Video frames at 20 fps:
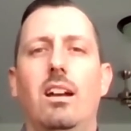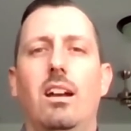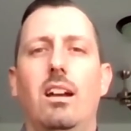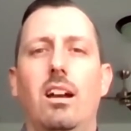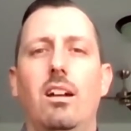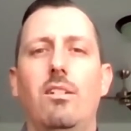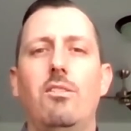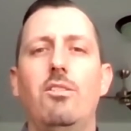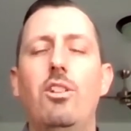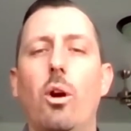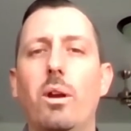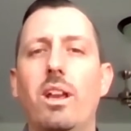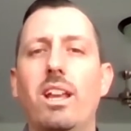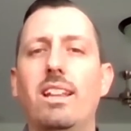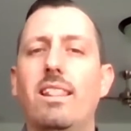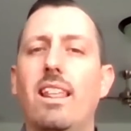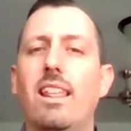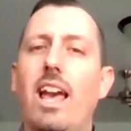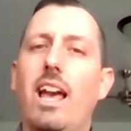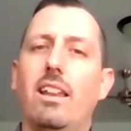
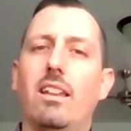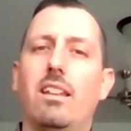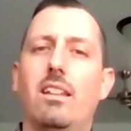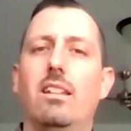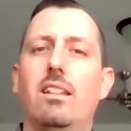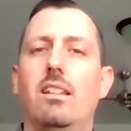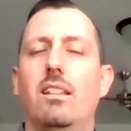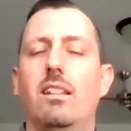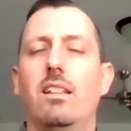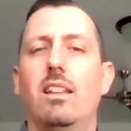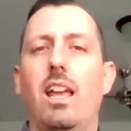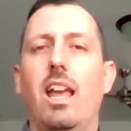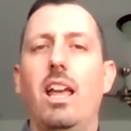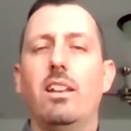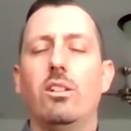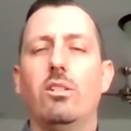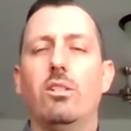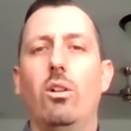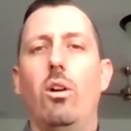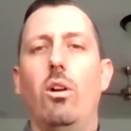Knowing that the
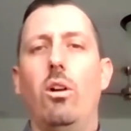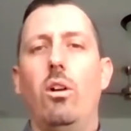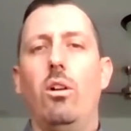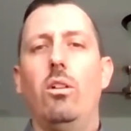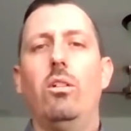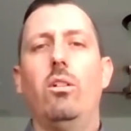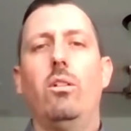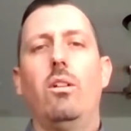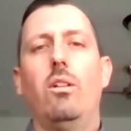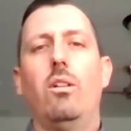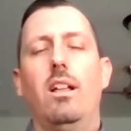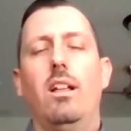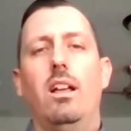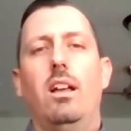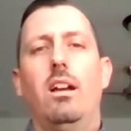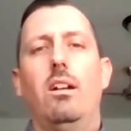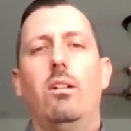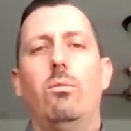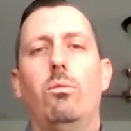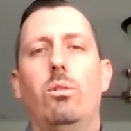end goal
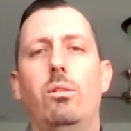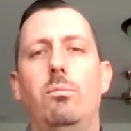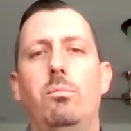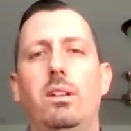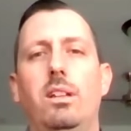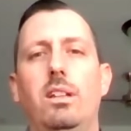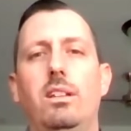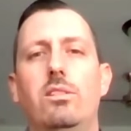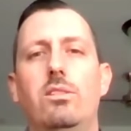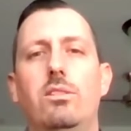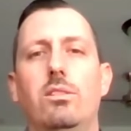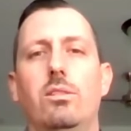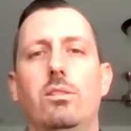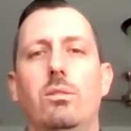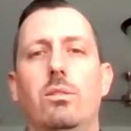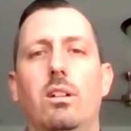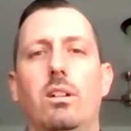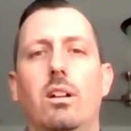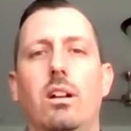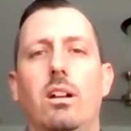would be
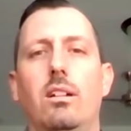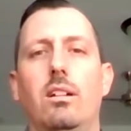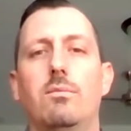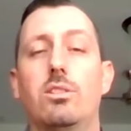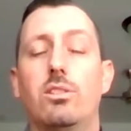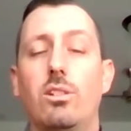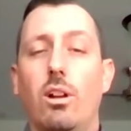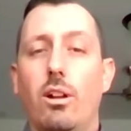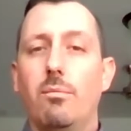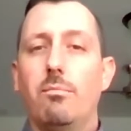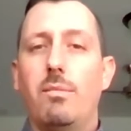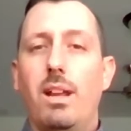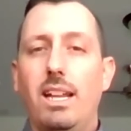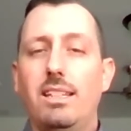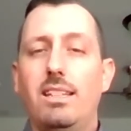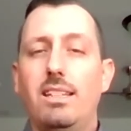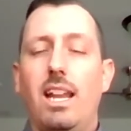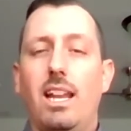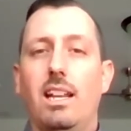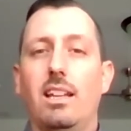to start
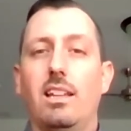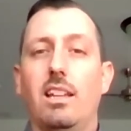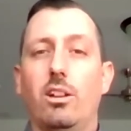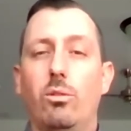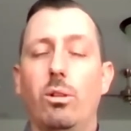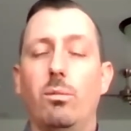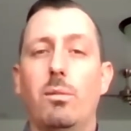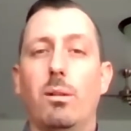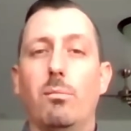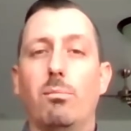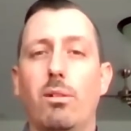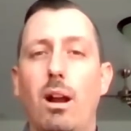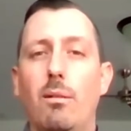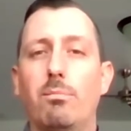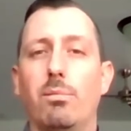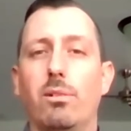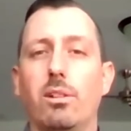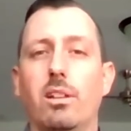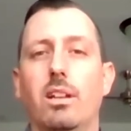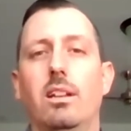maintaining the equipment
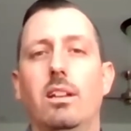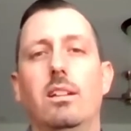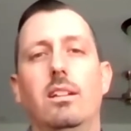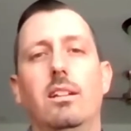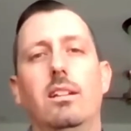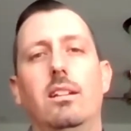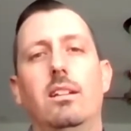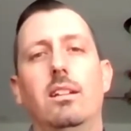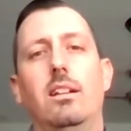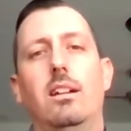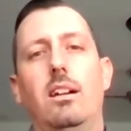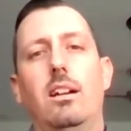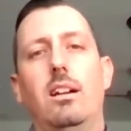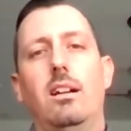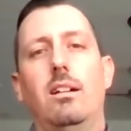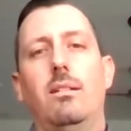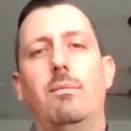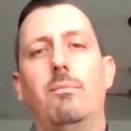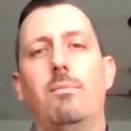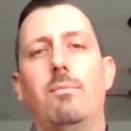properly.
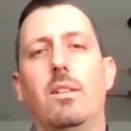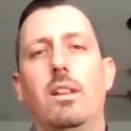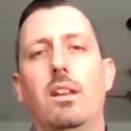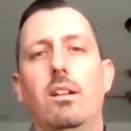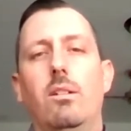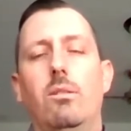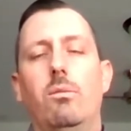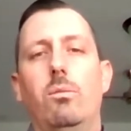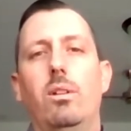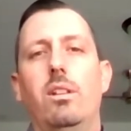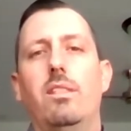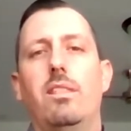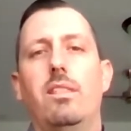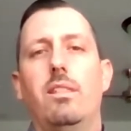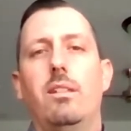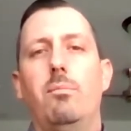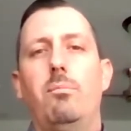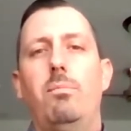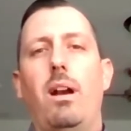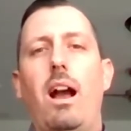with
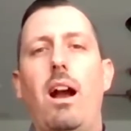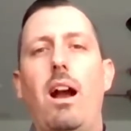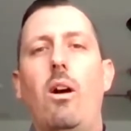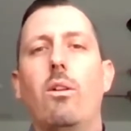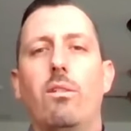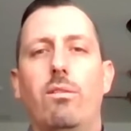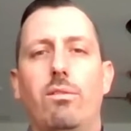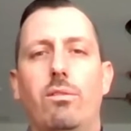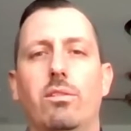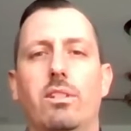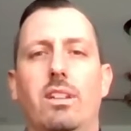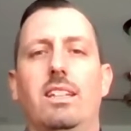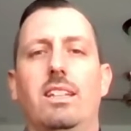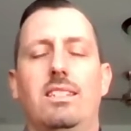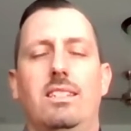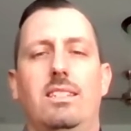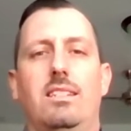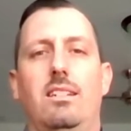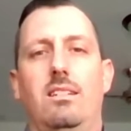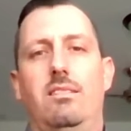the
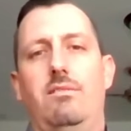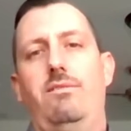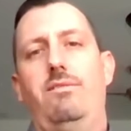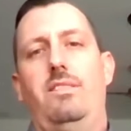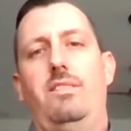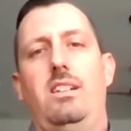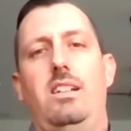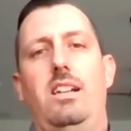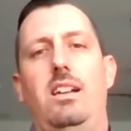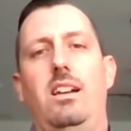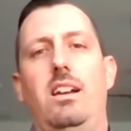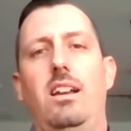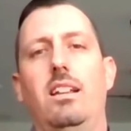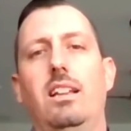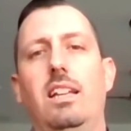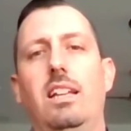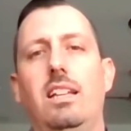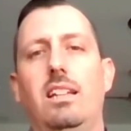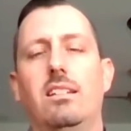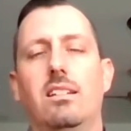powerfulness of
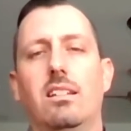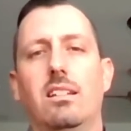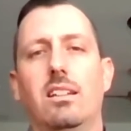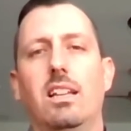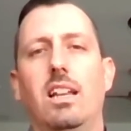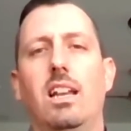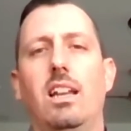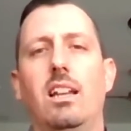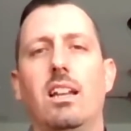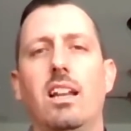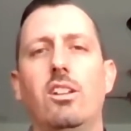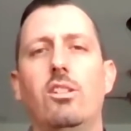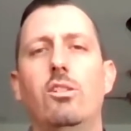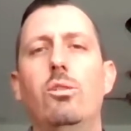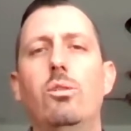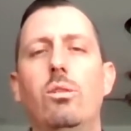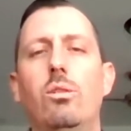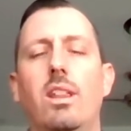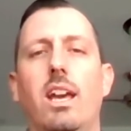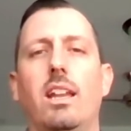leading to lean, I
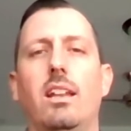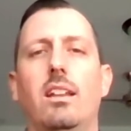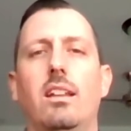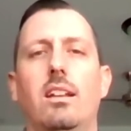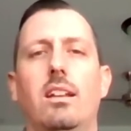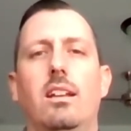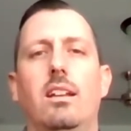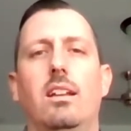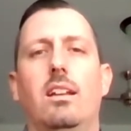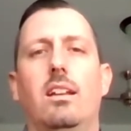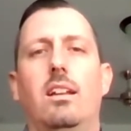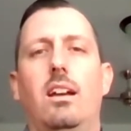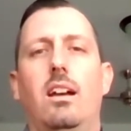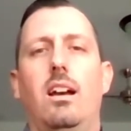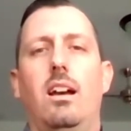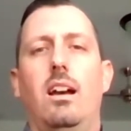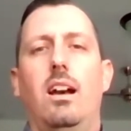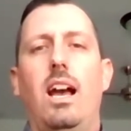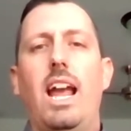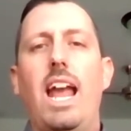knew that
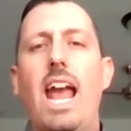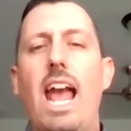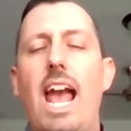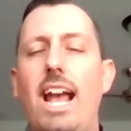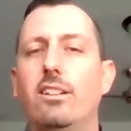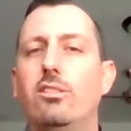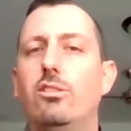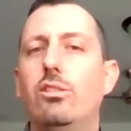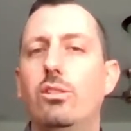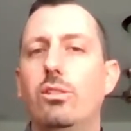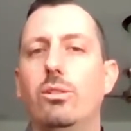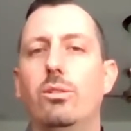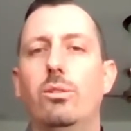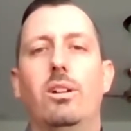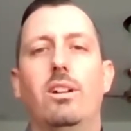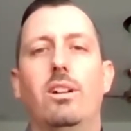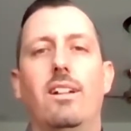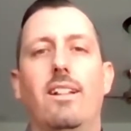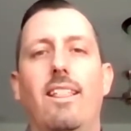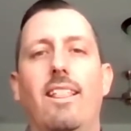I had
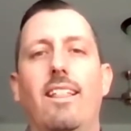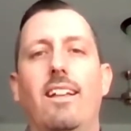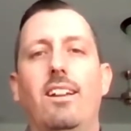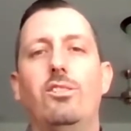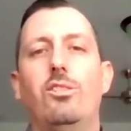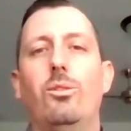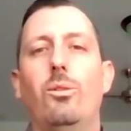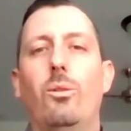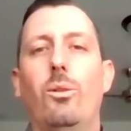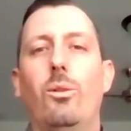to do